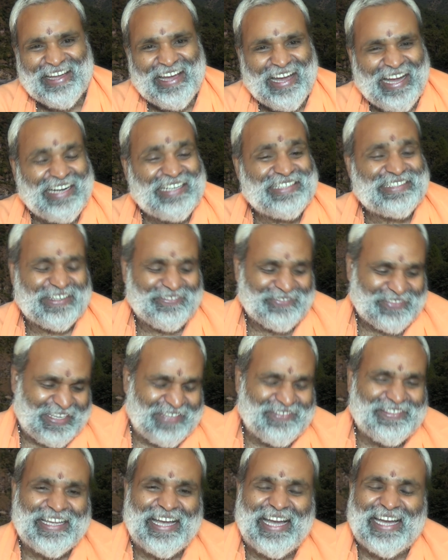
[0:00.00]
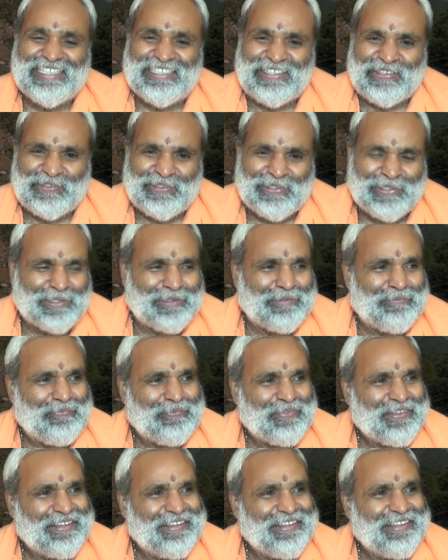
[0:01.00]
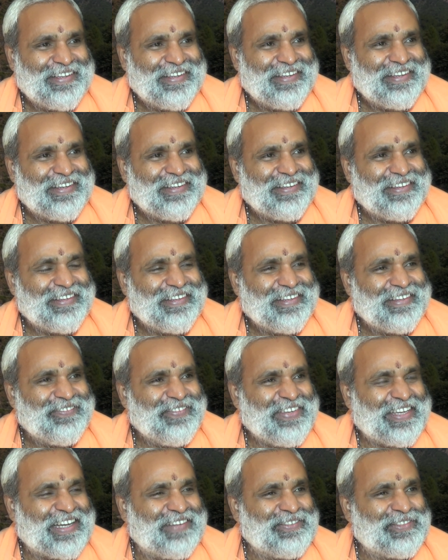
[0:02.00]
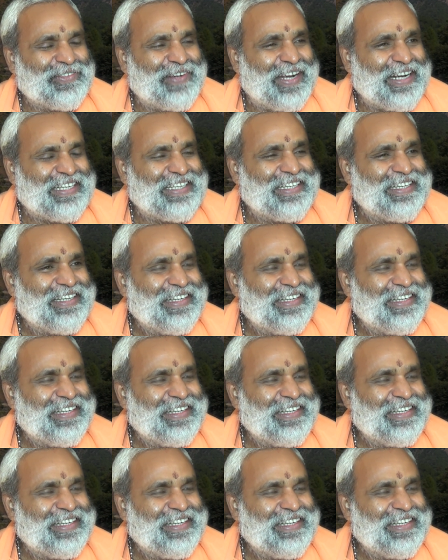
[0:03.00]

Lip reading: And sometimes, as you know, becomes what?